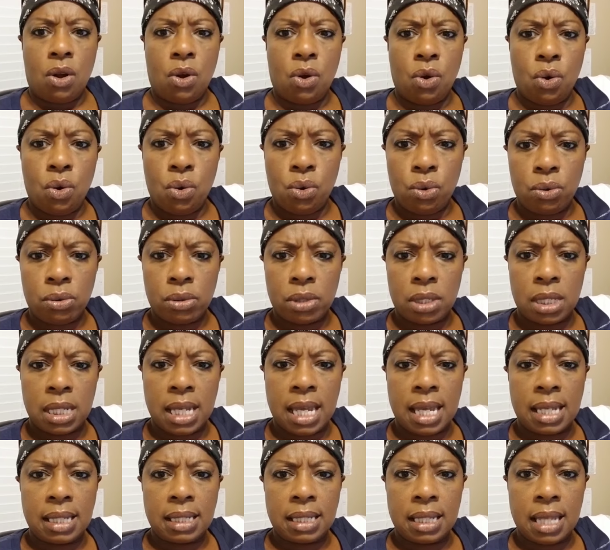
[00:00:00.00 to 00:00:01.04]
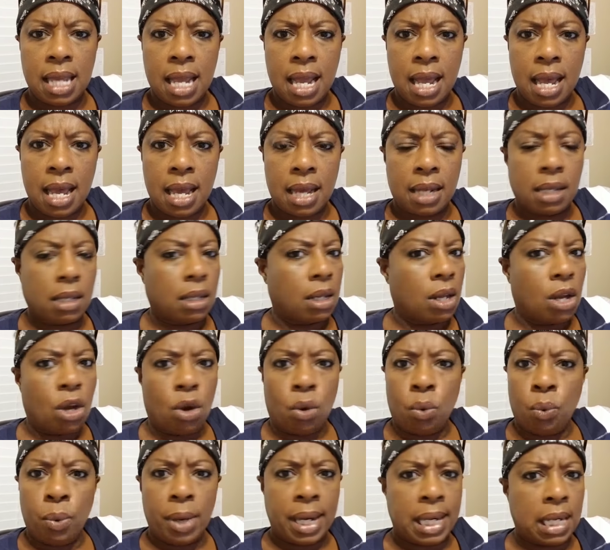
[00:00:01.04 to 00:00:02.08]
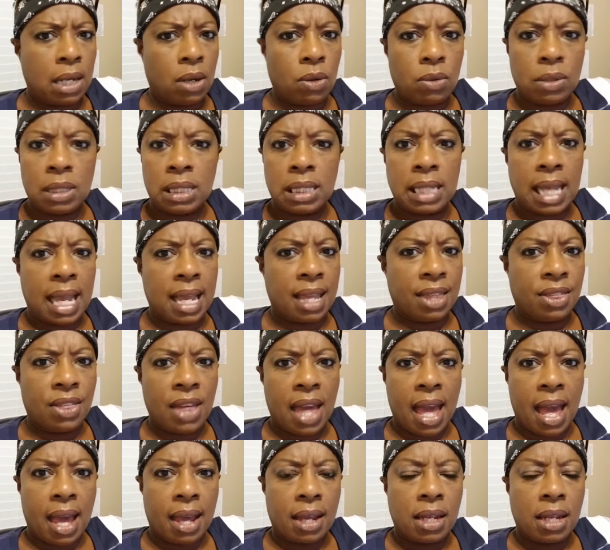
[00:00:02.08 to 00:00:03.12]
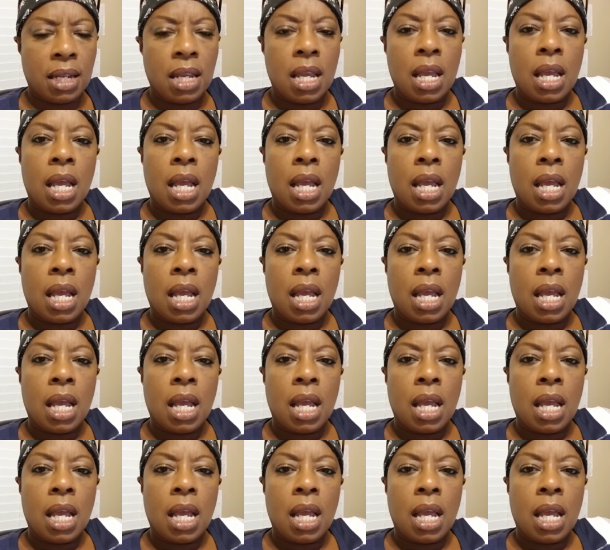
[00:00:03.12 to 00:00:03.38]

Who says that? We don't say that.